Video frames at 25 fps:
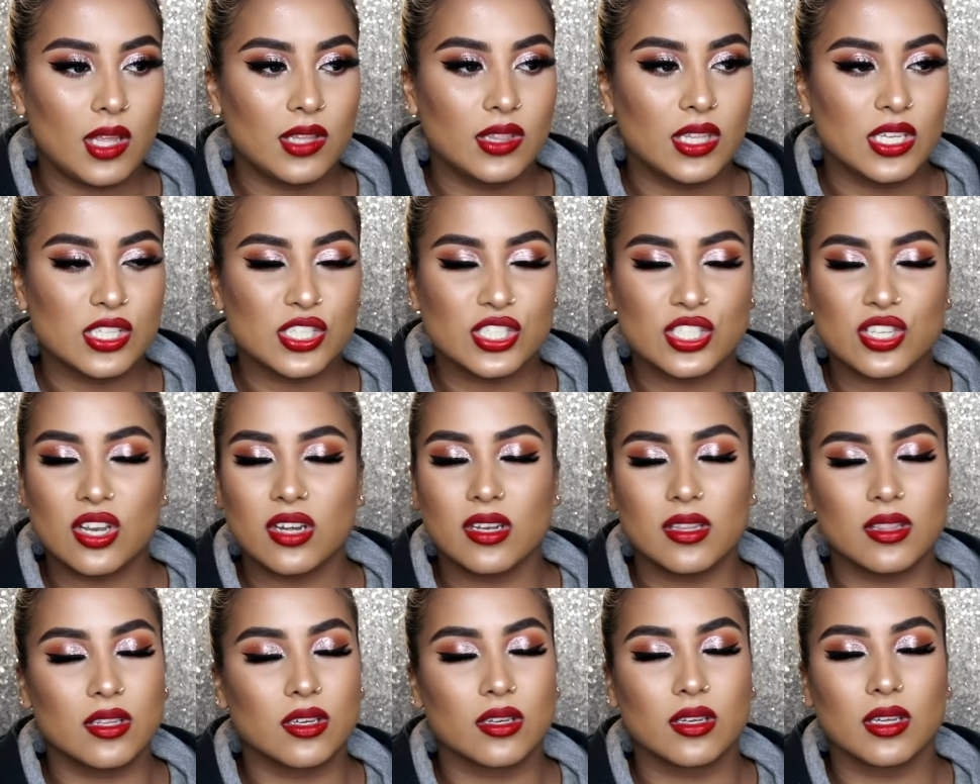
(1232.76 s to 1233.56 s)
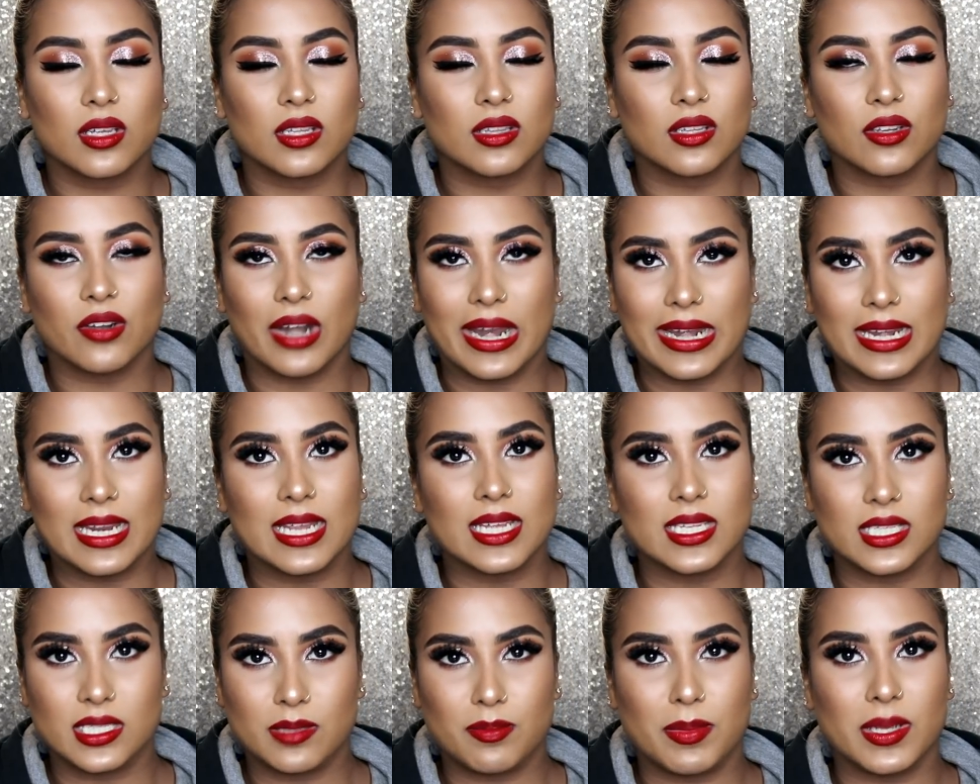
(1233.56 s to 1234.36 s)
just not in the right
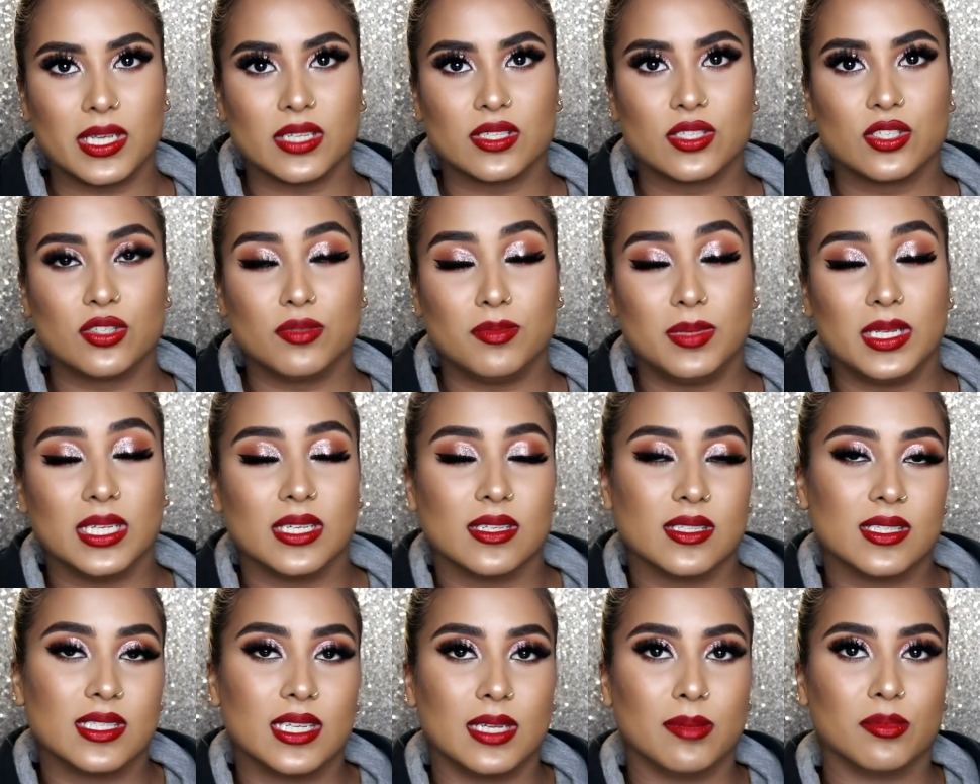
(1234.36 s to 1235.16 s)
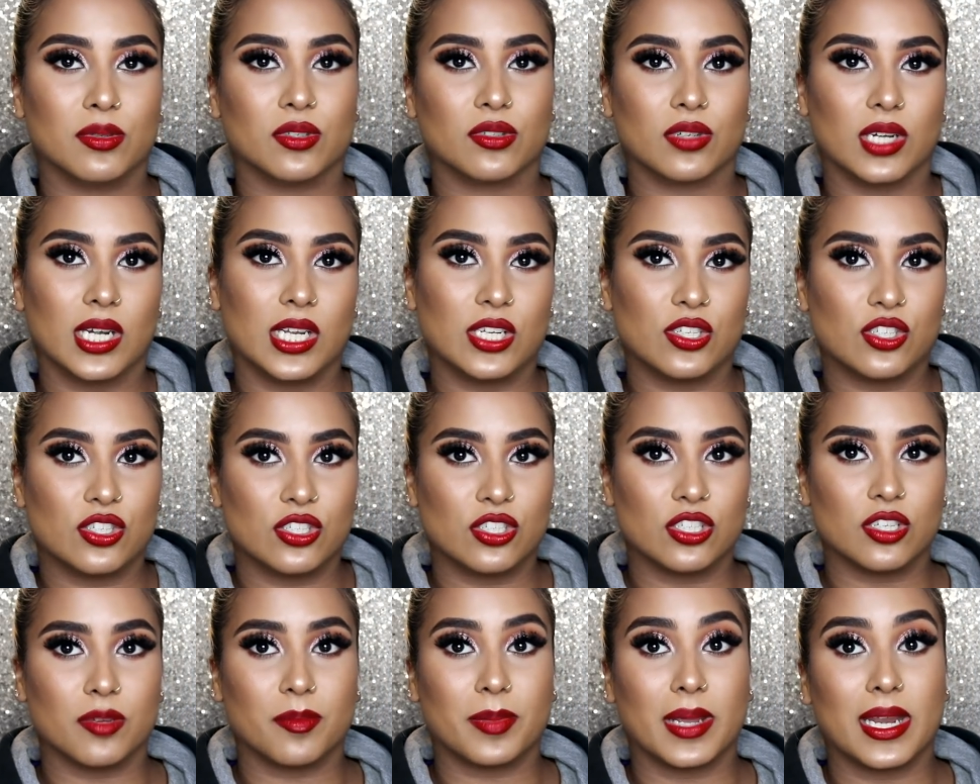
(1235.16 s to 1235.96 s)
headspace to be in a stable
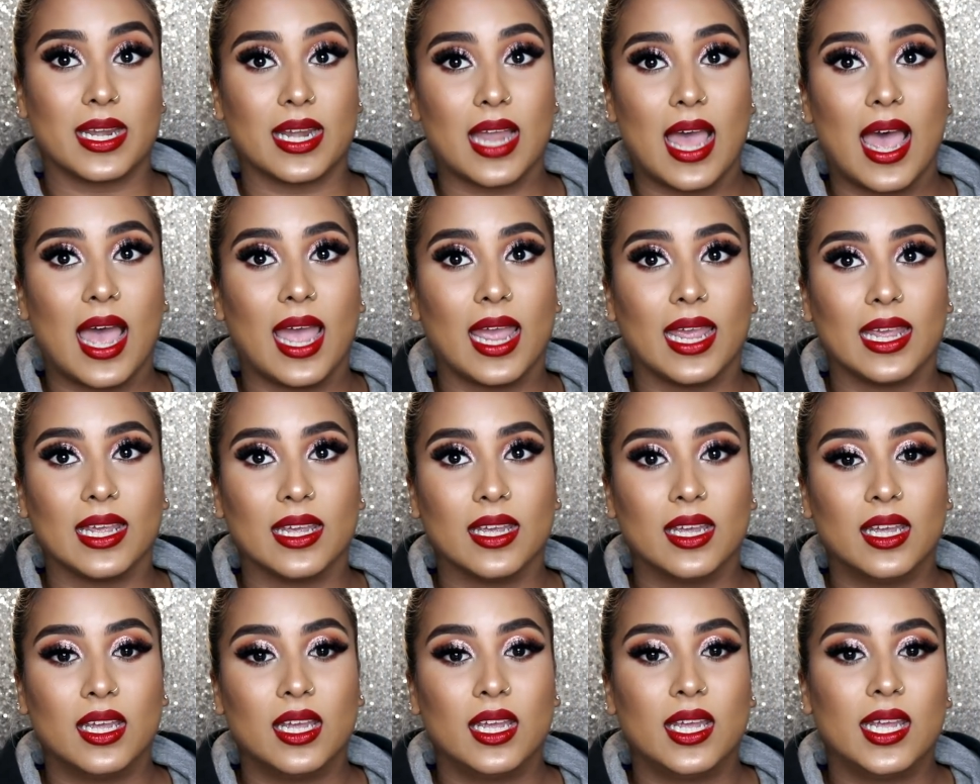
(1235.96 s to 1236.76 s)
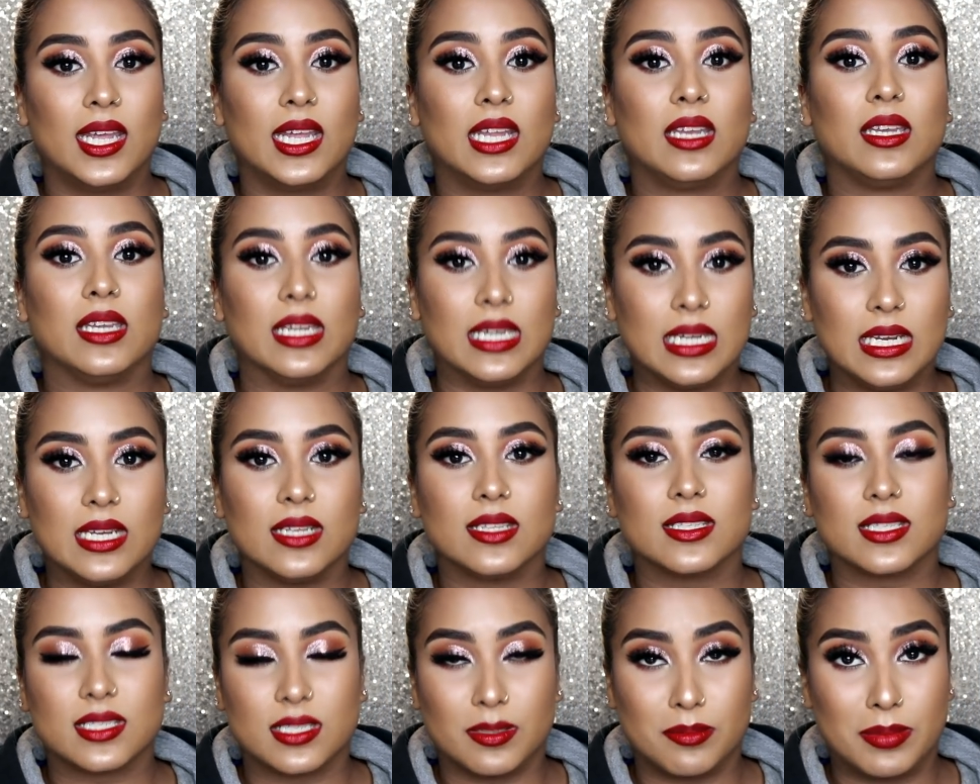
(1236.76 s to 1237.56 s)
relationship. And I
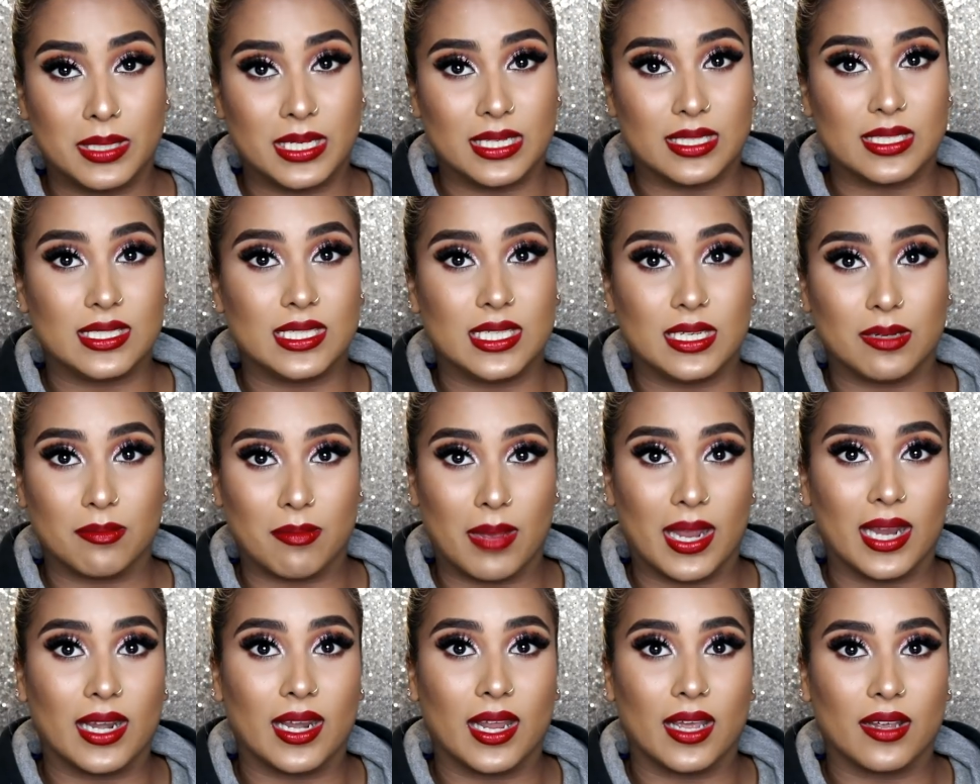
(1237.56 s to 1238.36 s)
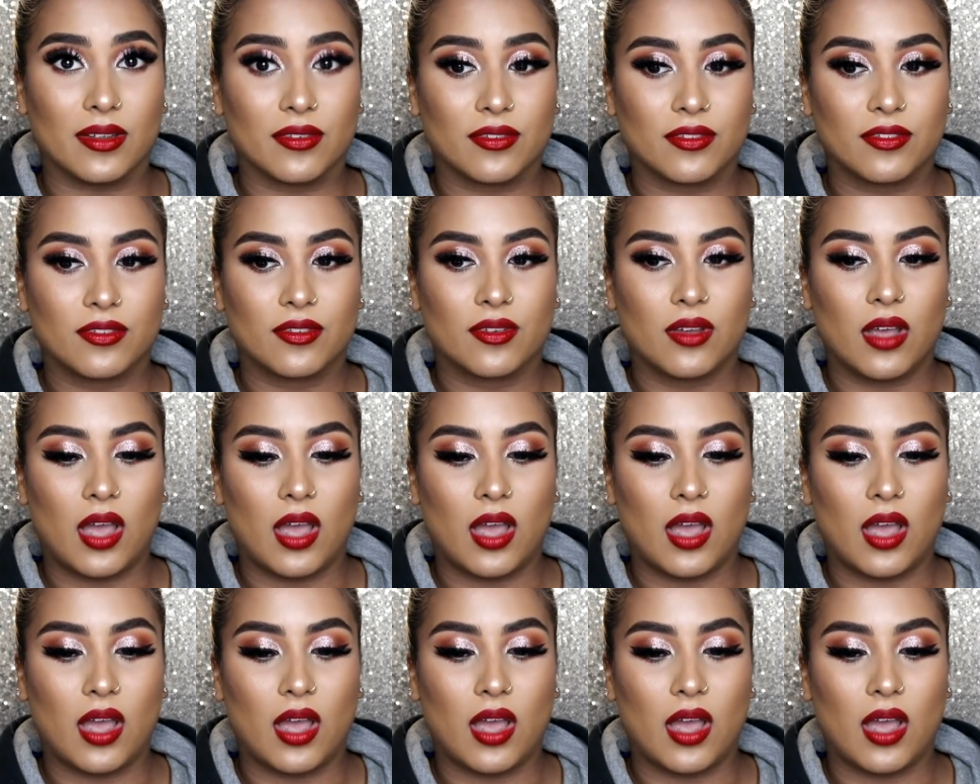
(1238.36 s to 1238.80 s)
need stability in my life.